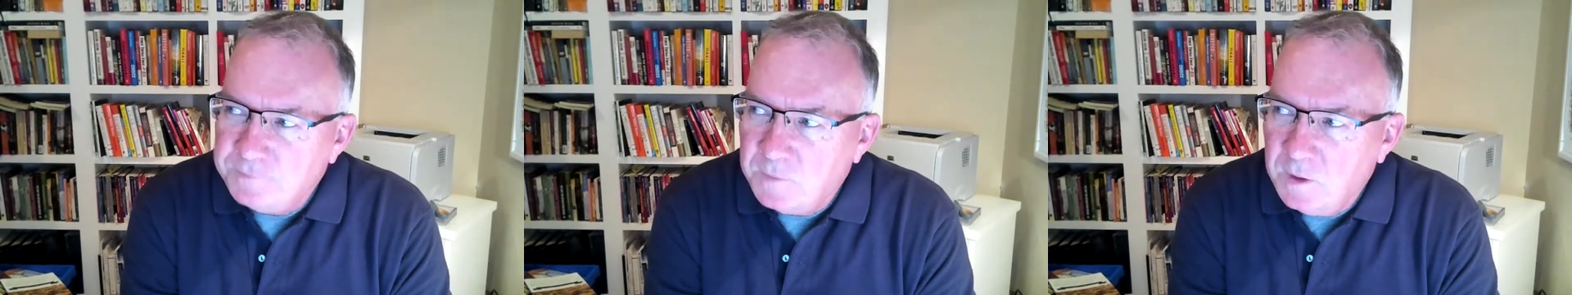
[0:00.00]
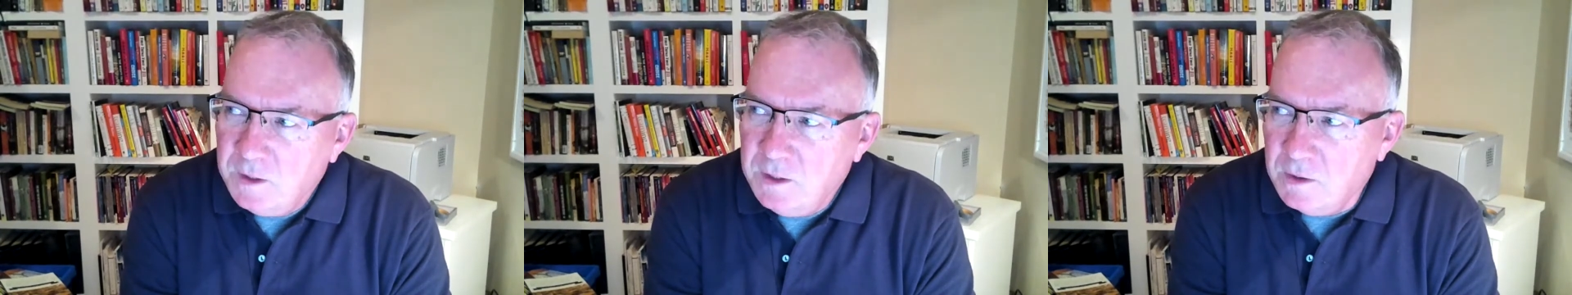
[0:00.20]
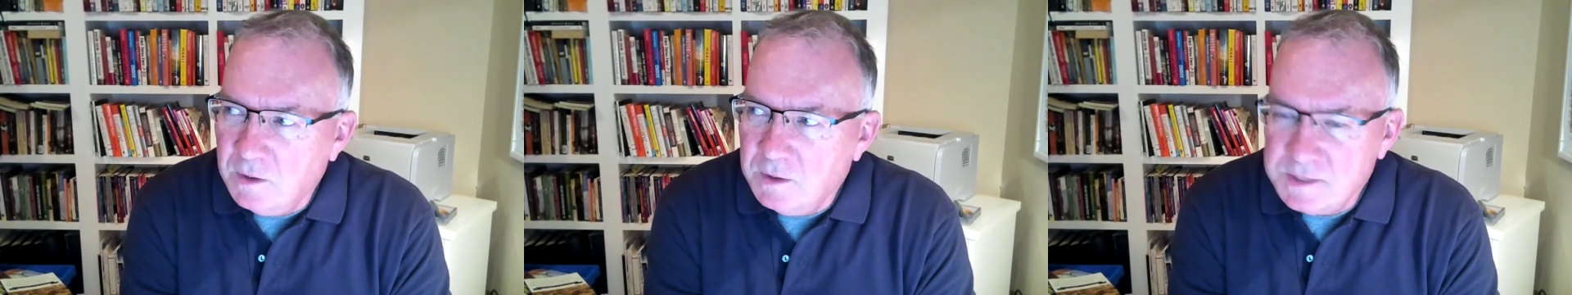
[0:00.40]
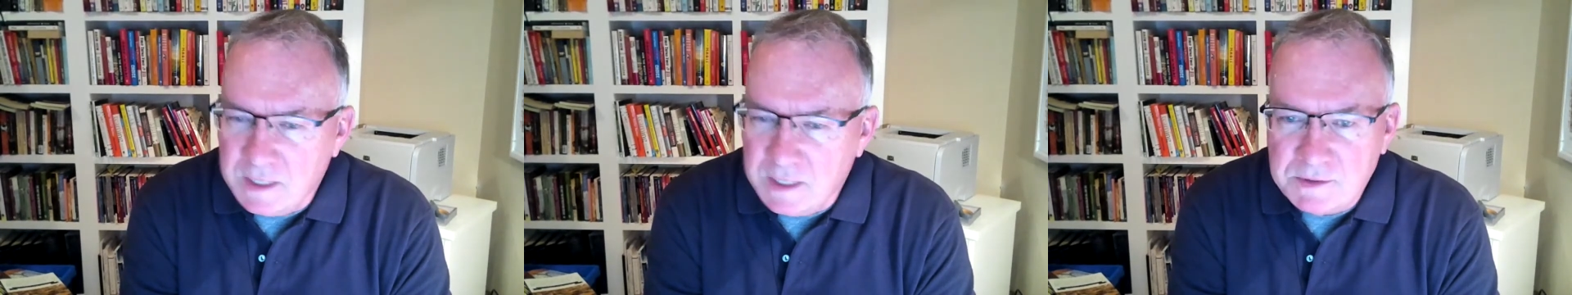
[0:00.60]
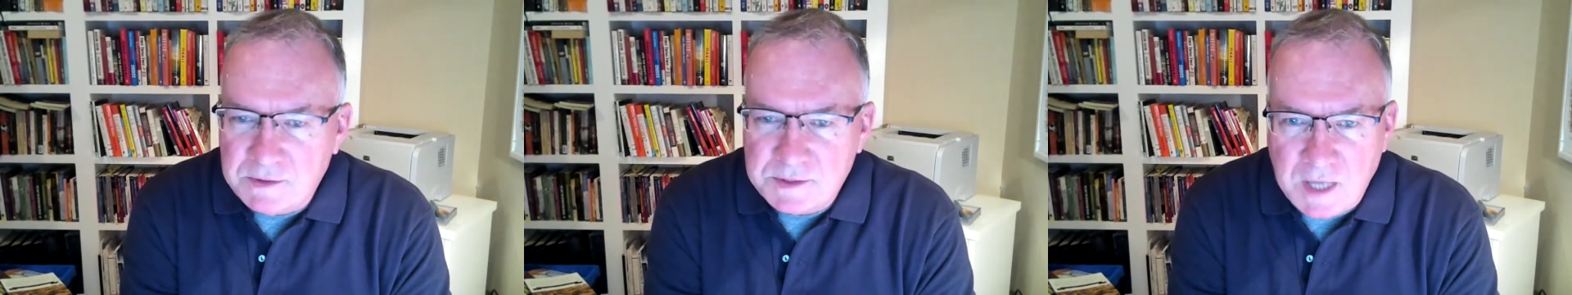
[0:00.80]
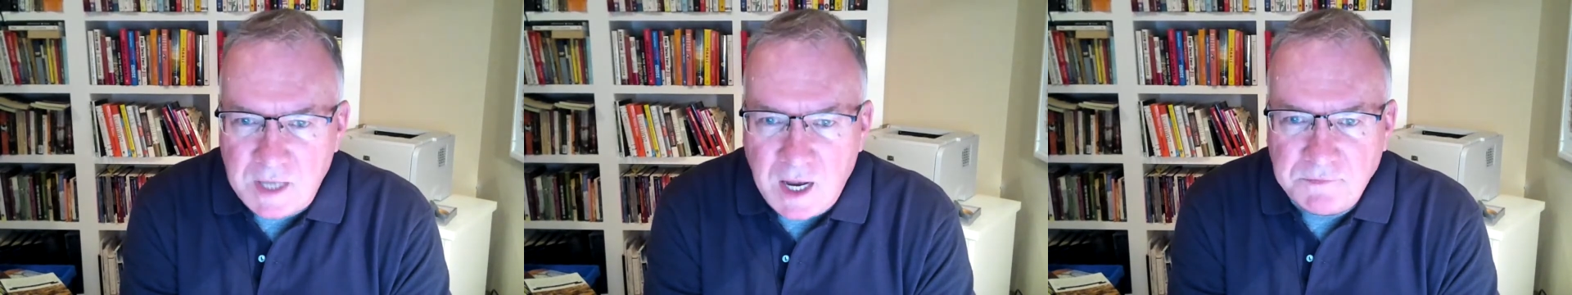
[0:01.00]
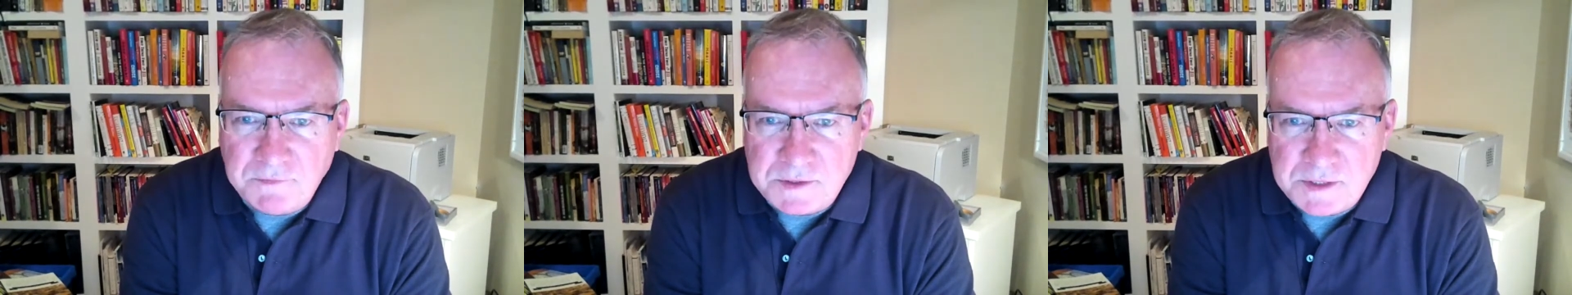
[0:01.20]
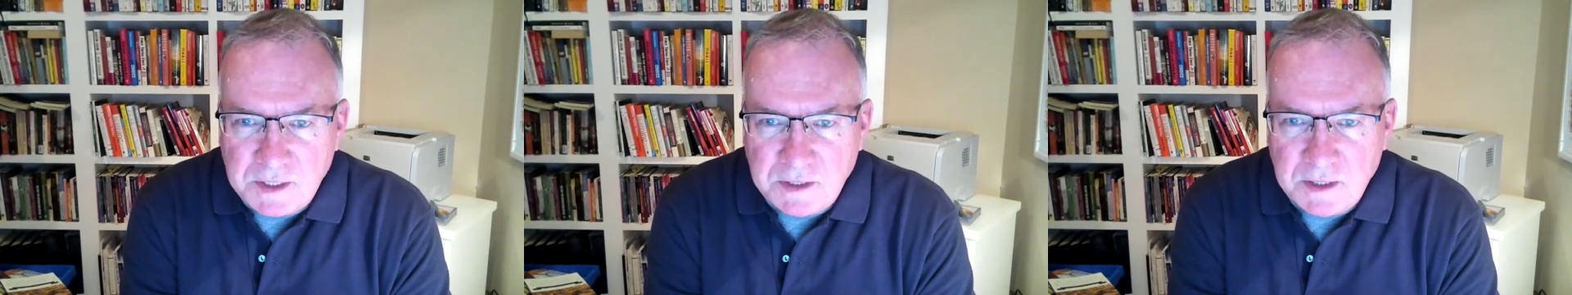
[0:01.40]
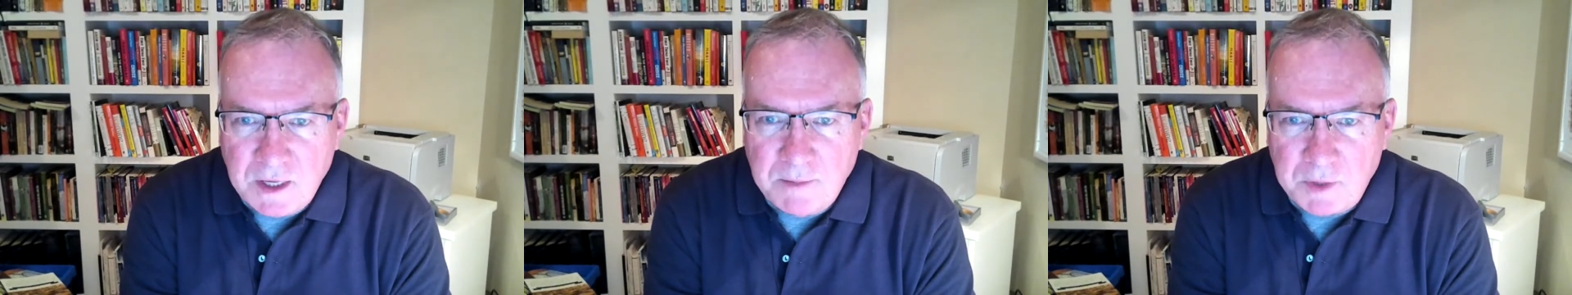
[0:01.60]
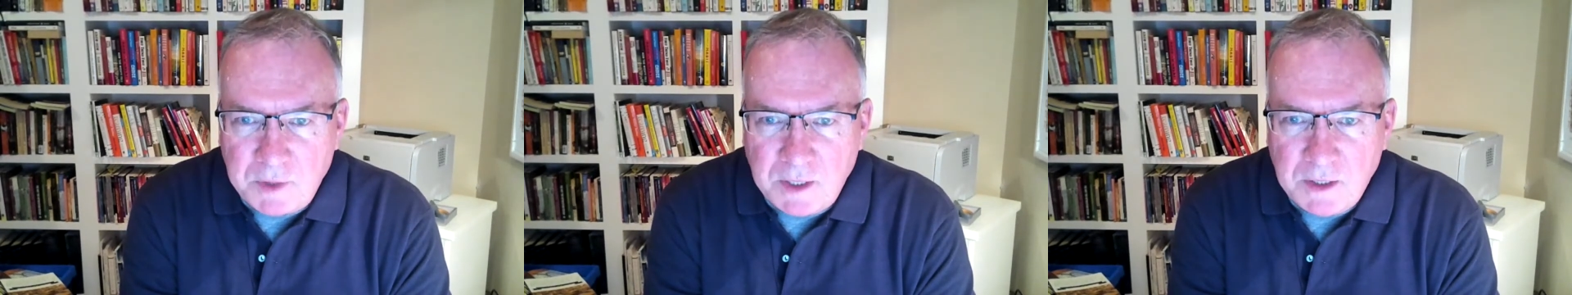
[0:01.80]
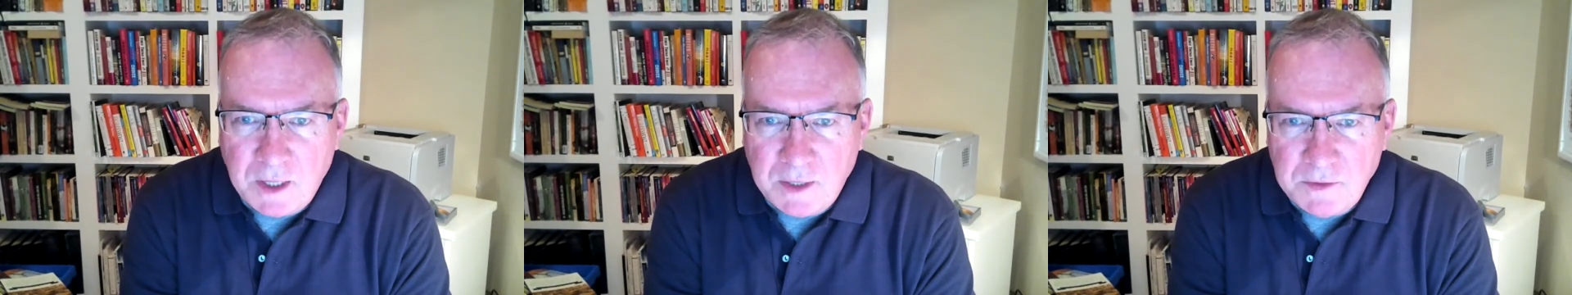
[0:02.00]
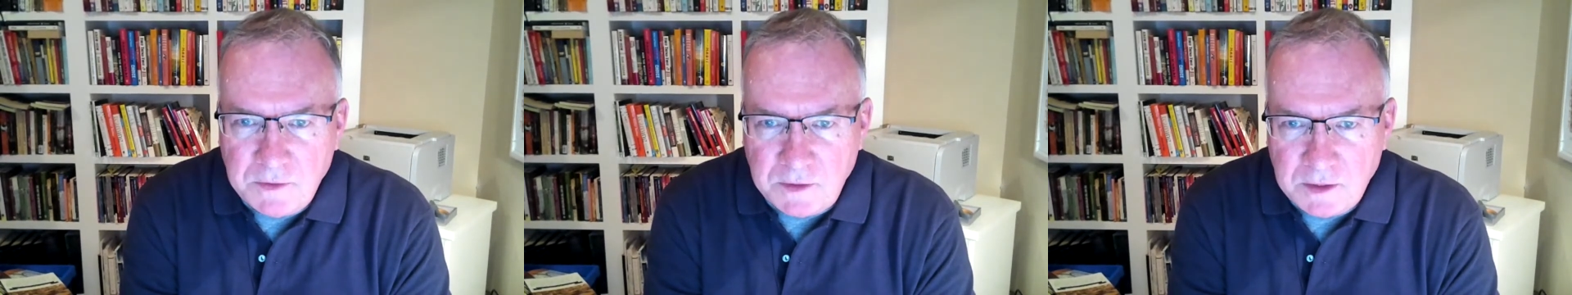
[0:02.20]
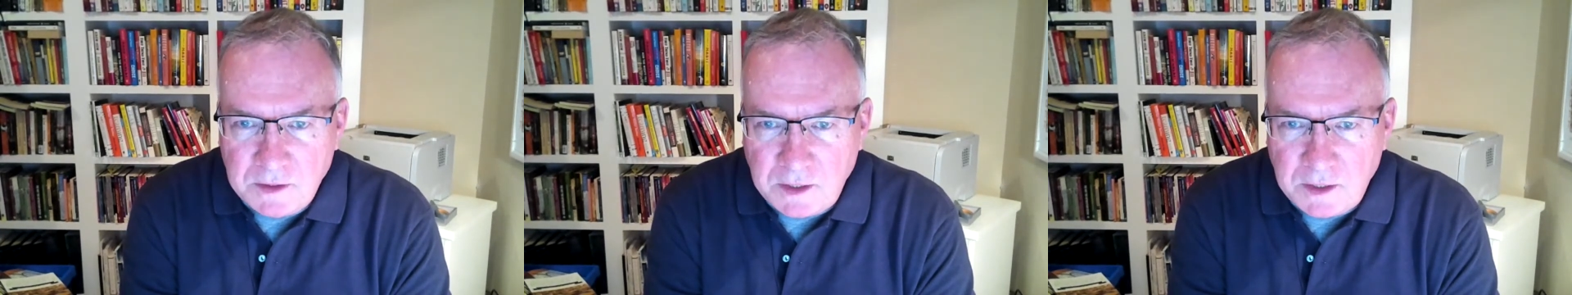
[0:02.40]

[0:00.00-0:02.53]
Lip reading: it sounds soft to say that, but I think